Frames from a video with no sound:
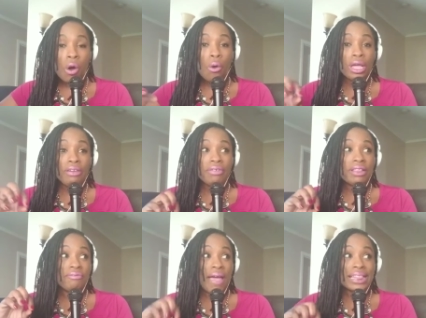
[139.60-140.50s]
or
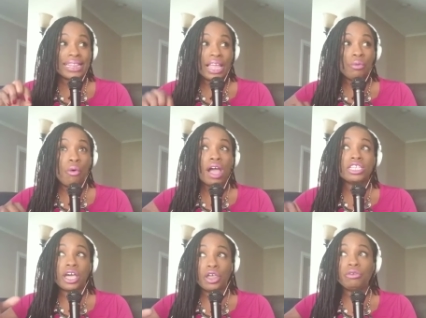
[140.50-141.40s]
even the fact that they
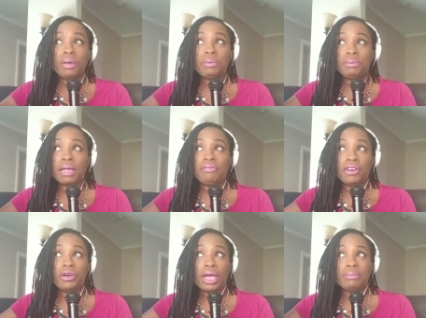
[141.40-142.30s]
watch other people play
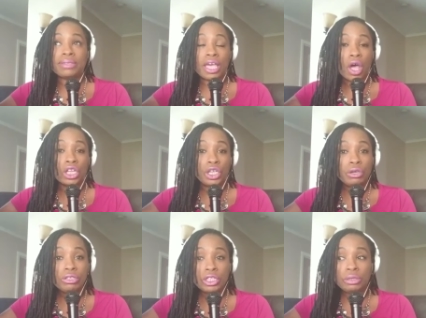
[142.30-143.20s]
video games like on
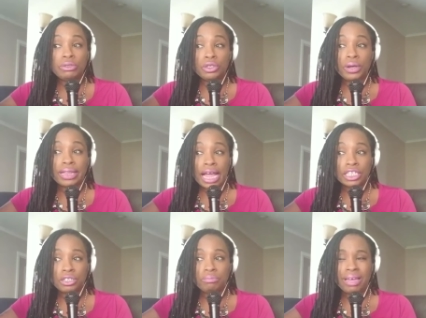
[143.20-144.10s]
YouTube, doing
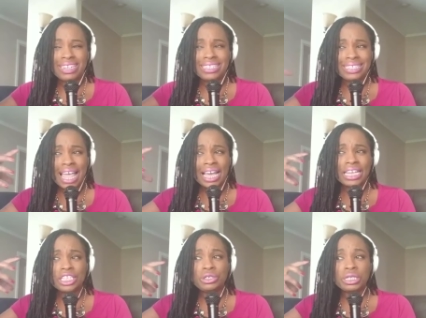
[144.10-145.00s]
that too much is not
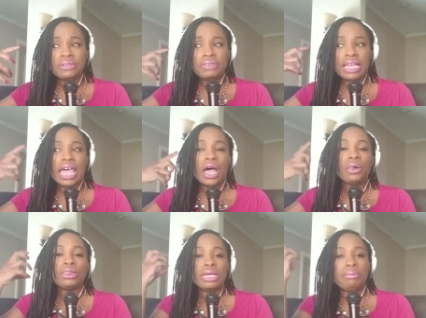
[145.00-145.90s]
conducive to
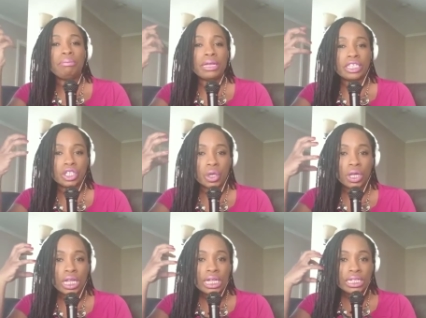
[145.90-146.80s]
healthy
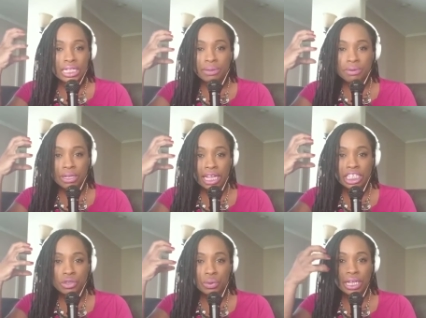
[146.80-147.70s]
mental
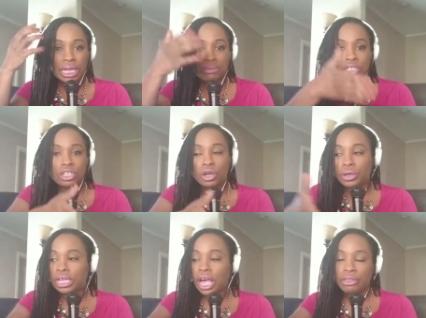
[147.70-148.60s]
stimulation when it comes to
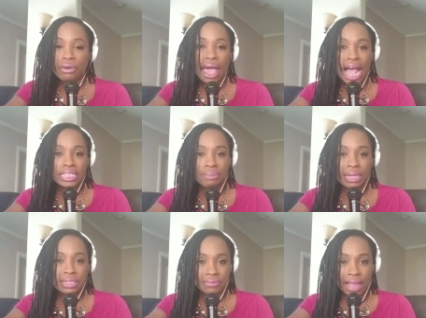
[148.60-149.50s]
learning other
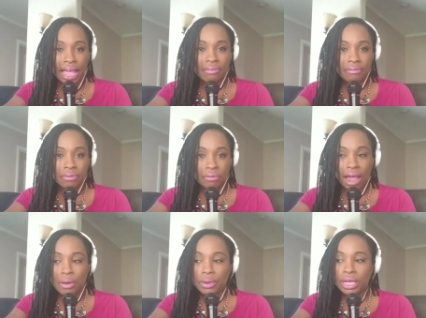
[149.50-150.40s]
aspects of life,
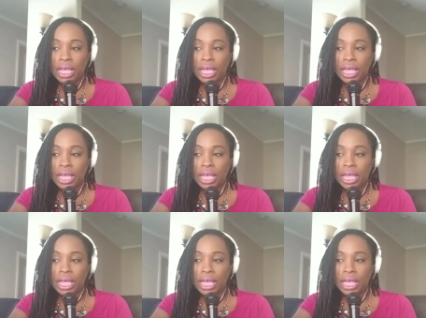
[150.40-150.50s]
right?